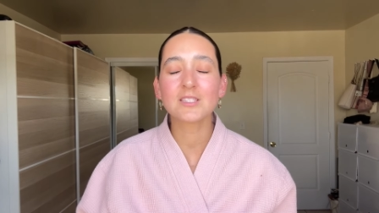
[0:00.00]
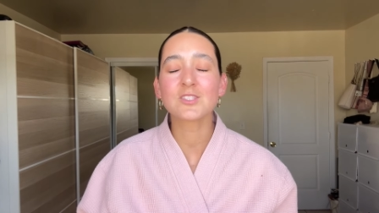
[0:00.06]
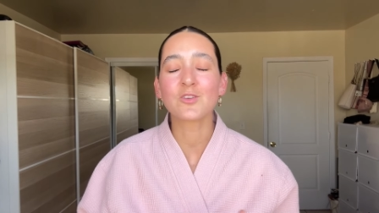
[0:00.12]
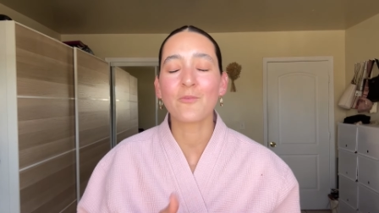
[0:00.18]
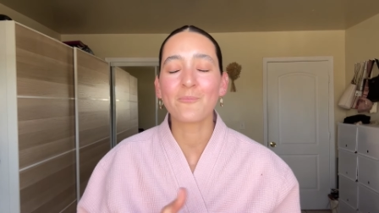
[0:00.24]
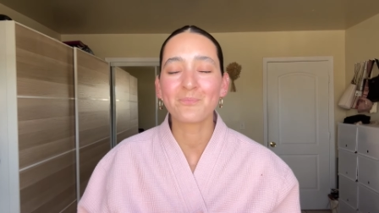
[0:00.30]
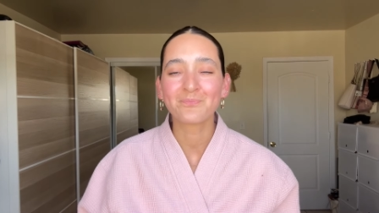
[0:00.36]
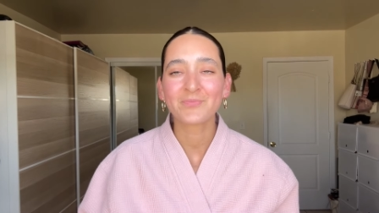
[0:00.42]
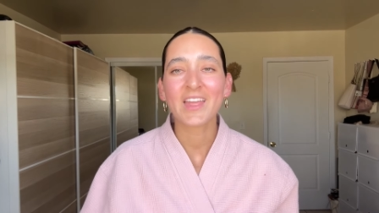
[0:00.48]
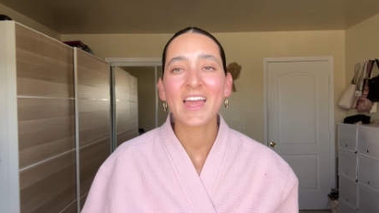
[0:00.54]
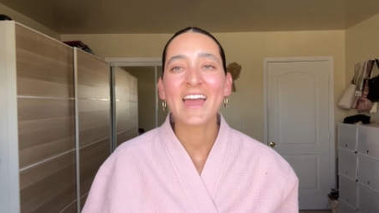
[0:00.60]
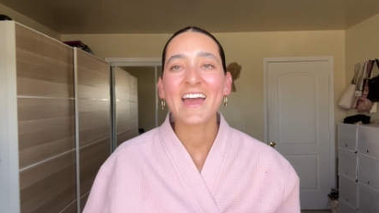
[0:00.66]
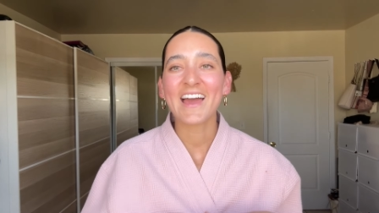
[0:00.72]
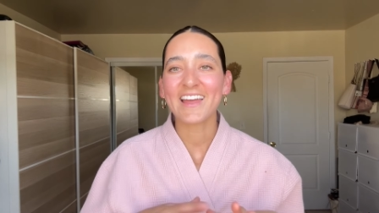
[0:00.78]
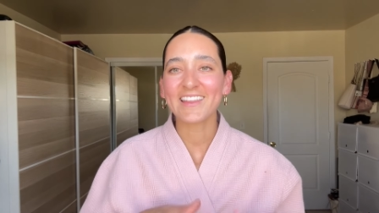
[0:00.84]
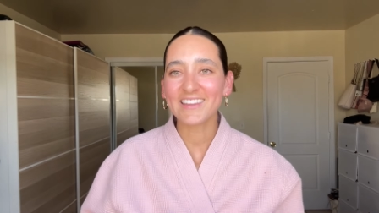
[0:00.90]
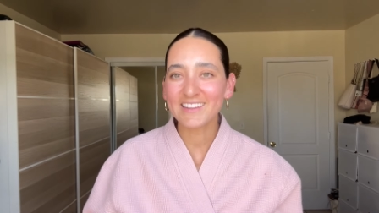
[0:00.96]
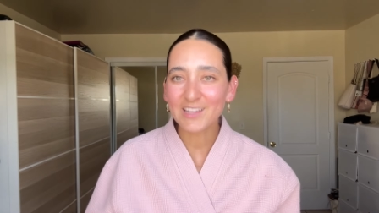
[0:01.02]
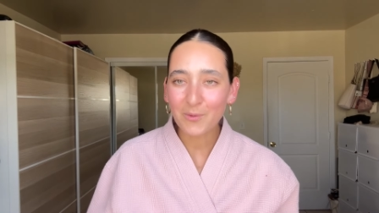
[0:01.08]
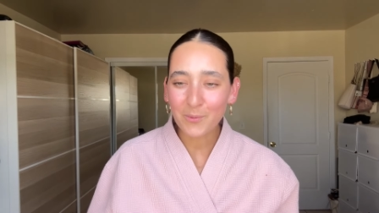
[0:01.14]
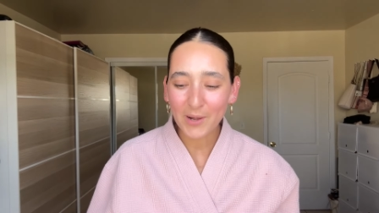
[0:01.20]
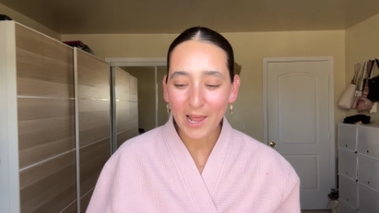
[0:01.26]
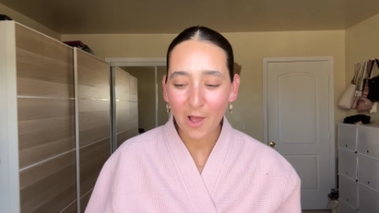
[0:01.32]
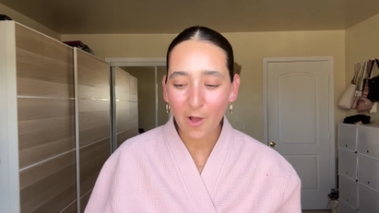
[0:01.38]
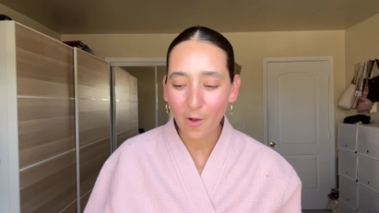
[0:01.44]
So I think that
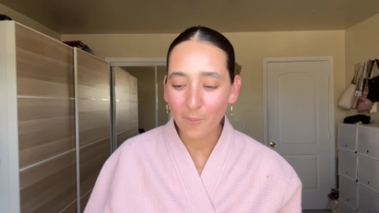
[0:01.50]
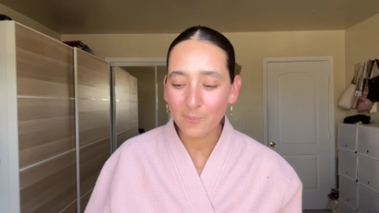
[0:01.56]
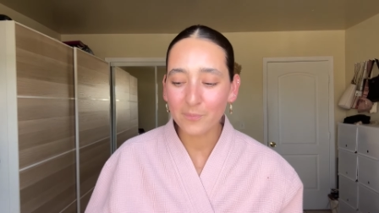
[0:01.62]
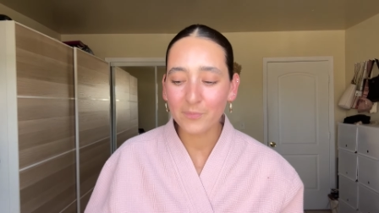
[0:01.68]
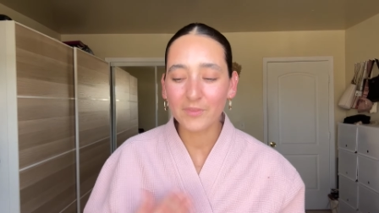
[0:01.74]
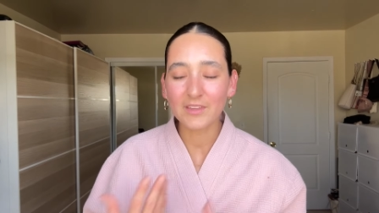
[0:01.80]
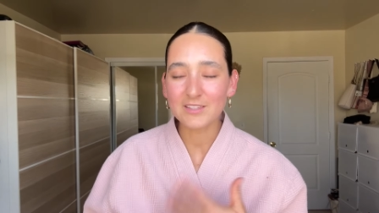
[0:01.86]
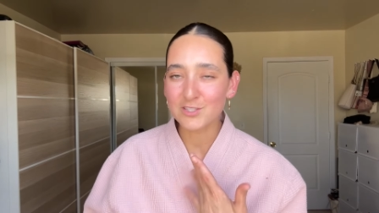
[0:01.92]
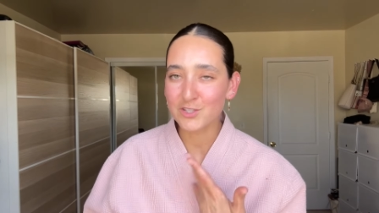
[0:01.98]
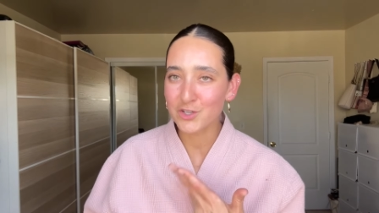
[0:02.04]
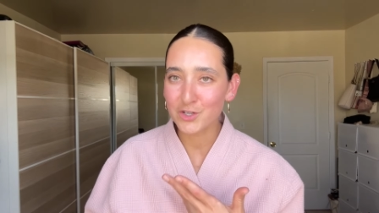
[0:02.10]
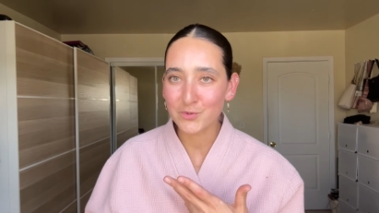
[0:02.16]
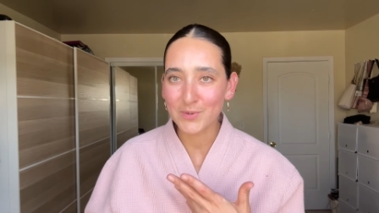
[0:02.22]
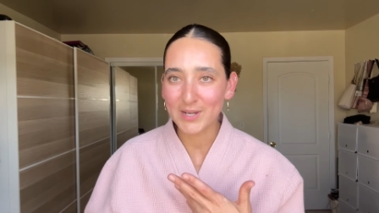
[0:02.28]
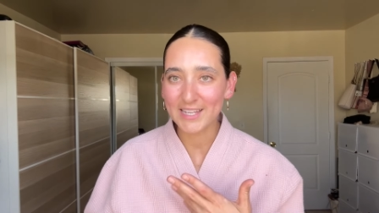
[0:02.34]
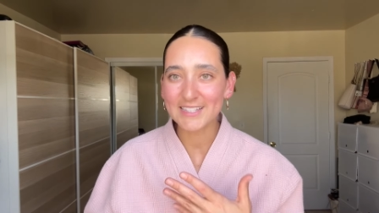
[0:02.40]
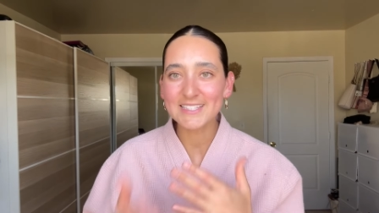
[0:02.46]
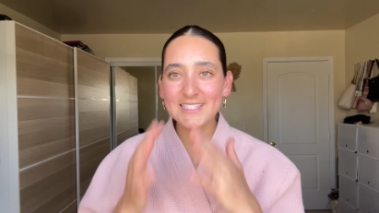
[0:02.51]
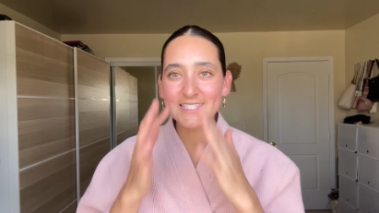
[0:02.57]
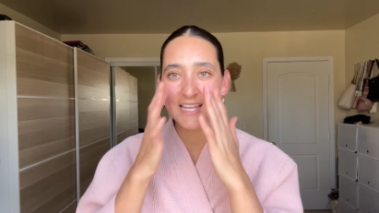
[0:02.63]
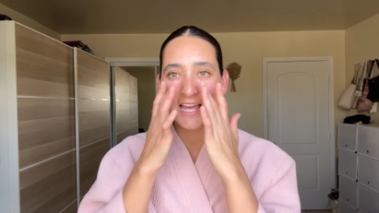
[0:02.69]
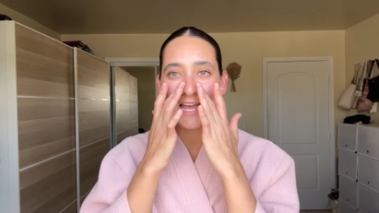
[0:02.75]
would help. It's a good race.